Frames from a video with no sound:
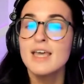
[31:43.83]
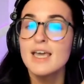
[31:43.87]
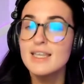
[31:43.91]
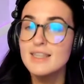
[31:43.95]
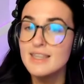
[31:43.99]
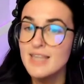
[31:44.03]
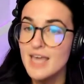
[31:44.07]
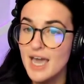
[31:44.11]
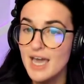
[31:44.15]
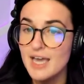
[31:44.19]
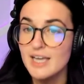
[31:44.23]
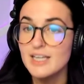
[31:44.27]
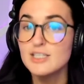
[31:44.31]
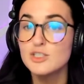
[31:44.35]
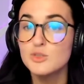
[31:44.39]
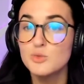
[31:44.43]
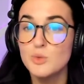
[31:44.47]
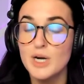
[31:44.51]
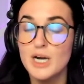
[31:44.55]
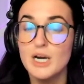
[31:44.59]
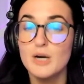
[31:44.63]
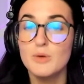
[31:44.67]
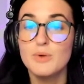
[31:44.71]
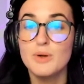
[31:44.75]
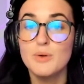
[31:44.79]
and that is
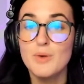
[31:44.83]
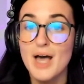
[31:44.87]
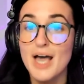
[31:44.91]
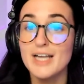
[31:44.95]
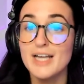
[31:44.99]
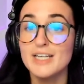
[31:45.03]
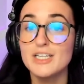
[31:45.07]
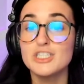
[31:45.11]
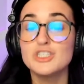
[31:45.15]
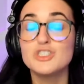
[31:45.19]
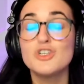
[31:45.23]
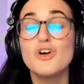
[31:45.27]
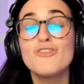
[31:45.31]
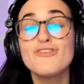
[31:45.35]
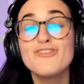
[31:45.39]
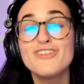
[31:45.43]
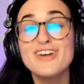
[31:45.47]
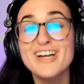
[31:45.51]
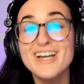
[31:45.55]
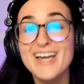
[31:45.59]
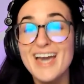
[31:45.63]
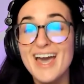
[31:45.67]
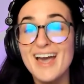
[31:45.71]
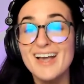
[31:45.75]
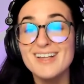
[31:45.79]
where we will end it. Don't
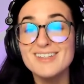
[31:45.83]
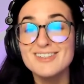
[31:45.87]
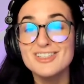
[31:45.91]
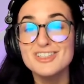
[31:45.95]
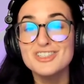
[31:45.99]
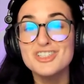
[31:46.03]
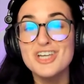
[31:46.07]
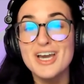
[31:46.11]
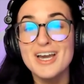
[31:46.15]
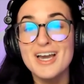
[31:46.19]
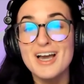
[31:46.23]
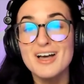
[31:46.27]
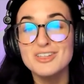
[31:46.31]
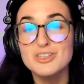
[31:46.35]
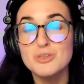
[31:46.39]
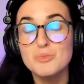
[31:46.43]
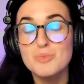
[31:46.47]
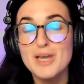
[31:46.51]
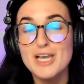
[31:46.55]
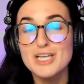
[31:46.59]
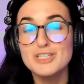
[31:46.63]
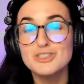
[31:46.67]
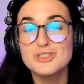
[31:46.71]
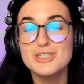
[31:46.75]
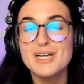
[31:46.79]
forget to check out the
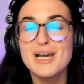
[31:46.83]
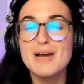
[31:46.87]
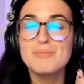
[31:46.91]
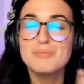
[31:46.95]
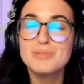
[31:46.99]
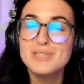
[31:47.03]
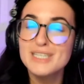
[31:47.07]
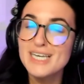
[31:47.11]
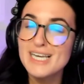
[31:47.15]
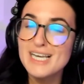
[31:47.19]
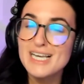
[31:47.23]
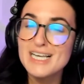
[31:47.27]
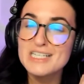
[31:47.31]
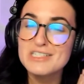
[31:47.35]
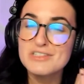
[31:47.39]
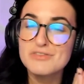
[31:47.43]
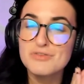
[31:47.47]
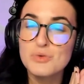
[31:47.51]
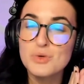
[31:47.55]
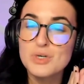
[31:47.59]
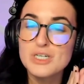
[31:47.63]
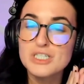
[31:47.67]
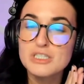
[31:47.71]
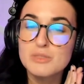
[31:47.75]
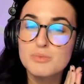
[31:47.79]
Patreon, please,
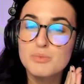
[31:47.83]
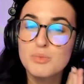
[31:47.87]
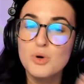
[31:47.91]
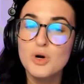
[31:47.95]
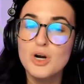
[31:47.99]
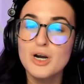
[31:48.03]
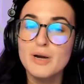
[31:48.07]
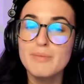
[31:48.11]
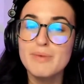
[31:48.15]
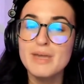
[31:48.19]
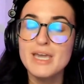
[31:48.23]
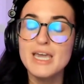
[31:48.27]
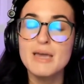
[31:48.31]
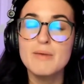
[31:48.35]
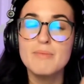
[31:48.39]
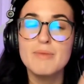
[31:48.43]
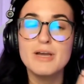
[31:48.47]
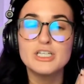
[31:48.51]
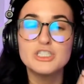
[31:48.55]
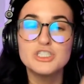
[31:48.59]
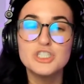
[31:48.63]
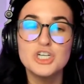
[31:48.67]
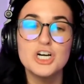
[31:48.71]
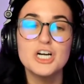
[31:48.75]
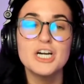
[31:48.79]
if you want to support me and
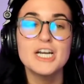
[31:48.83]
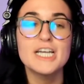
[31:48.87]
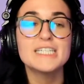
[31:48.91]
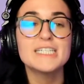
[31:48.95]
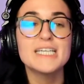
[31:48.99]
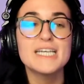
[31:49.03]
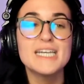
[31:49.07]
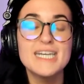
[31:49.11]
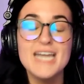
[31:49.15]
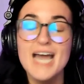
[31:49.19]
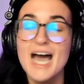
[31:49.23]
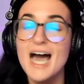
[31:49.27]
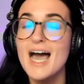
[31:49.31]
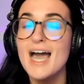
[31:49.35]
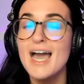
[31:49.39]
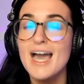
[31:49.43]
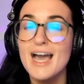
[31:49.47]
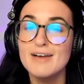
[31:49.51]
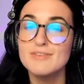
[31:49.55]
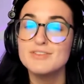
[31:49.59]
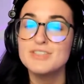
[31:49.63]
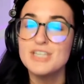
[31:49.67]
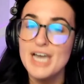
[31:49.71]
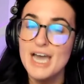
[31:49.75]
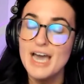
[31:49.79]
my journey to not
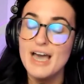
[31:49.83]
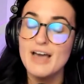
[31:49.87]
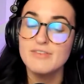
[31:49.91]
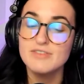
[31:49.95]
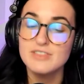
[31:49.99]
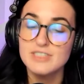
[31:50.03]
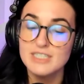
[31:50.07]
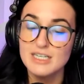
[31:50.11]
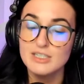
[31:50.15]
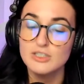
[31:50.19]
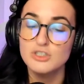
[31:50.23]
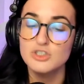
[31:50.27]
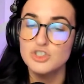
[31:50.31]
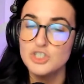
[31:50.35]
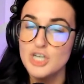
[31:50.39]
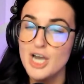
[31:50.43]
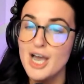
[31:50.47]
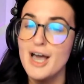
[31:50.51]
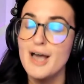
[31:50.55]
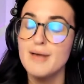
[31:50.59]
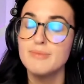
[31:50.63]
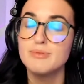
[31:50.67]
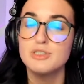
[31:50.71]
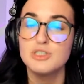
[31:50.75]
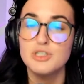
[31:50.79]
have to have six
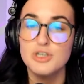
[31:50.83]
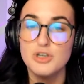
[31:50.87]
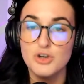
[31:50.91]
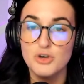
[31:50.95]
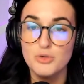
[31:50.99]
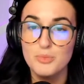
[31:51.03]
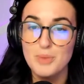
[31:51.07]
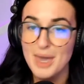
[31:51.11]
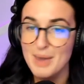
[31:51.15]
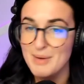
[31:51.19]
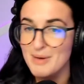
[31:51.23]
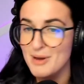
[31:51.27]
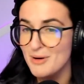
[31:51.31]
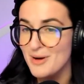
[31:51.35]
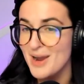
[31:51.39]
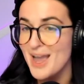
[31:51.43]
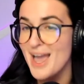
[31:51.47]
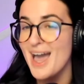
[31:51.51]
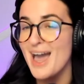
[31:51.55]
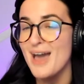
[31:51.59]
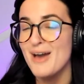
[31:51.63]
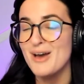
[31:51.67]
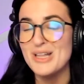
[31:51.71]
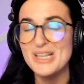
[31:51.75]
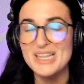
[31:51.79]
jobs to pay my
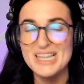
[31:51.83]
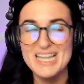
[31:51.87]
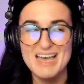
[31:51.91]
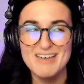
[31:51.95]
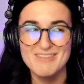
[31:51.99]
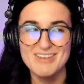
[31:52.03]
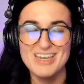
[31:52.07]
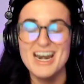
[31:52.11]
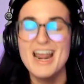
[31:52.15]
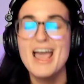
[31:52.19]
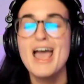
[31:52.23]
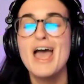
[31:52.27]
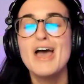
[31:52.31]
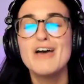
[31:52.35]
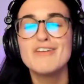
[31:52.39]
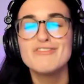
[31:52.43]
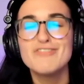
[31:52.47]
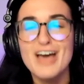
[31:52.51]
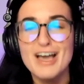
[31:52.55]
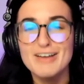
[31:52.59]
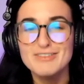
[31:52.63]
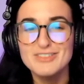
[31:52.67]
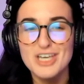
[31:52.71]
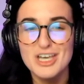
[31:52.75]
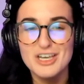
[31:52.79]
rent. I love it.
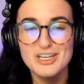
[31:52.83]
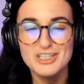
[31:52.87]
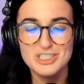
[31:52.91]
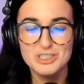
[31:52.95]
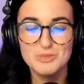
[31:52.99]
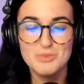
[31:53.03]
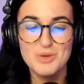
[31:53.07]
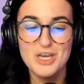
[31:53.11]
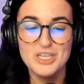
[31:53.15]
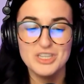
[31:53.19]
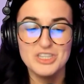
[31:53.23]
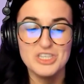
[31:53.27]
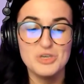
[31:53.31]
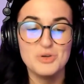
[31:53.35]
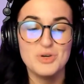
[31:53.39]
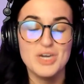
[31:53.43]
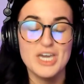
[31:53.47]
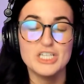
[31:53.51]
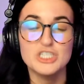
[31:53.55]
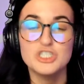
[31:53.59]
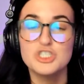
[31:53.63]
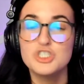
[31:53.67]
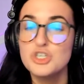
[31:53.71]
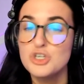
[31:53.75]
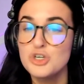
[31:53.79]
$5 a month. You
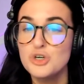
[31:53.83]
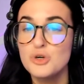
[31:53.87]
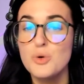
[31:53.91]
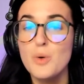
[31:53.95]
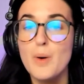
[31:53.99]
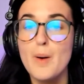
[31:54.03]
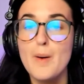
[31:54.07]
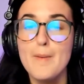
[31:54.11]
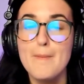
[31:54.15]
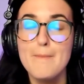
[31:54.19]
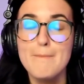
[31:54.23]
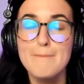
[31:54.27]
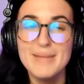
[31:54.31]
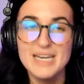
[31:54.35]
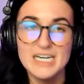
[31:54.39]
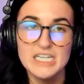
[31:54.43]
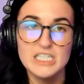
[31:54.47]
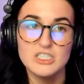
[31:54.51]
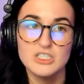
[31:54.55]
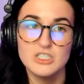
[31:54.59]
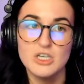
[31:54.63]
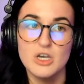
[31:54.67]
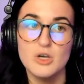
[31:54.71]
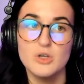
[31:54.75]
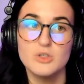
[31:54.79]
get two
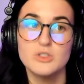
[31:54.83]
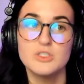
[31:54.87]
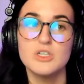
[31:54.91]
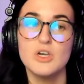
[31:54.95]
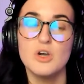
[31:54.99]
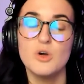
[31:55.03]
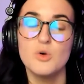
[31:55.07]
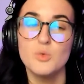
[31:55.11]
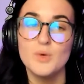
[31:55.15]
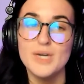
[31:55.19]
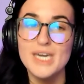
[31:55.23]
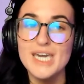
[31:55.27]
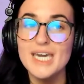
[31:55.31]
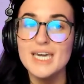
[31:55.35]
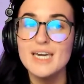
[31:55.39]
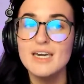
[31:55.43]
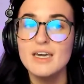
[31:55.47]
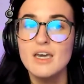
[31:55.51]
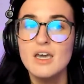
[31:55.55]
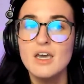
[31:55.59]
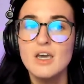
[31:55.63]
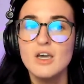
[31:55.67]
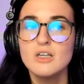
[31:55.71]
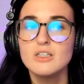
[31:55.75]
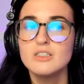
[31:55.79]
minisodes a
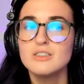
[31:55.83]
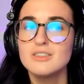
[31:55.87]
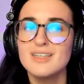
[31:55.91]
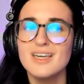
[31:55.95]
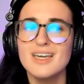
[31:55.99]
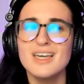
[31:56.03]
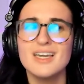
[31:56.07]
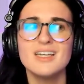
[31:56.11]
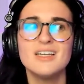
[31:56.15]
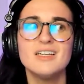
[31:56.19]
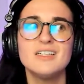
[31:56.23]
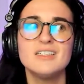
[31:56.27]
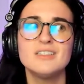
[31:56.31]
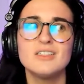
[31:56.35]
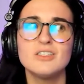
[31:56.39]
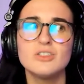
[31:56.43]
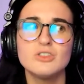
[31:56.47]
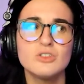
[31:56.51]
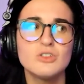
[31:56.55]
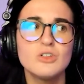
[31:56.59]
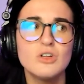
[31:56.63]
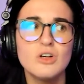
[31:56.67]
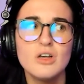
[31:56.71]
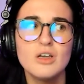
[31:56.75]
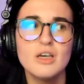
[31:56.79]
week. It's like an
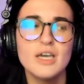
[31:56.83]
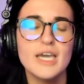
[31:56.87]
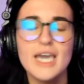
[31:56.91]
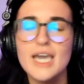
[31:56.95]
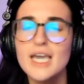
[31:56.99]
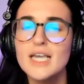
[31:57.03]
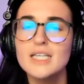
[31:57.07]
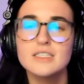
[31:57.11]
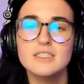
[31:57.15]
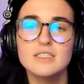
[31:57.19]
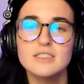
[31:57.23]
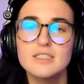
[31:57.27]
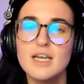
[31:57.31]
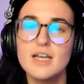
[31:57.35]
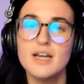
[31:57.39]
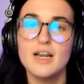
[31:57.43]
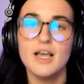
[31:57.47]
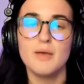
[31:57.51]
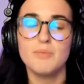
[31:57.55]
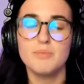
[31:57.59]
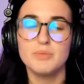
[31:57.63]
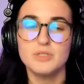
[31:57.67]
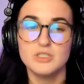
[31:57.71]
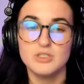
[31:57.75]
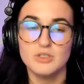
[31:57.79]
additional eight to 10
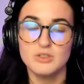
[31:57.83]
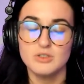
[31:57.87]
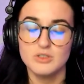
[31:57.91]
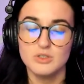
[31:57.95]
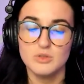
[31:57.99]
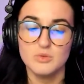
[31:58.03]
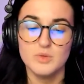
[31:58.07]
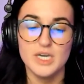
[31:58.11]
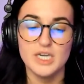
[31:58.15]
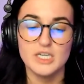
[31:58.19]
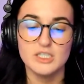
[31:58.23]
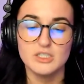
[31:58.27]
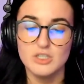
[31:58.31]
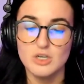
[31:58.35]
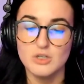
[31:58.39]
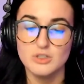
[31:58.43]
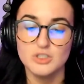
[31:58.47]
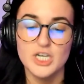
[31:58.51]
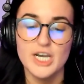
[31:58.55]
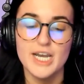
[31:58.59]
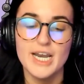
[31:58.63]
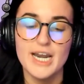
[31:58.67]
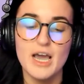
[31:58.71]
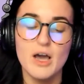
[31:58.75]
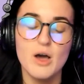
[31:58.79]
episodes a week. So
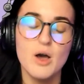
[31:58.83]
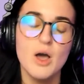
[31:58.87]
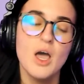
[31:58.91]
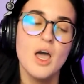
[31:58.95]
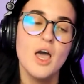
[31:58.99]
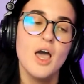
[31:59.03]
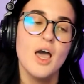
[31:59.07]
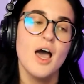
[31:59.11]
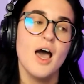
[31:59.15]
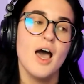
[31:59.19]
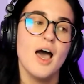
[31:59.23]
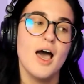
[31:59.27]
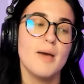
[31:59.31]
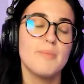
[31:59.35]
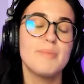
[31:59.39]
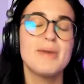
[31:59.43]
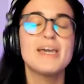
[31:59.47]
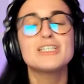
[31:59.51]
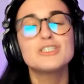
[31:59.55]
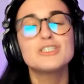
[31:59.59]
check it out. Uh,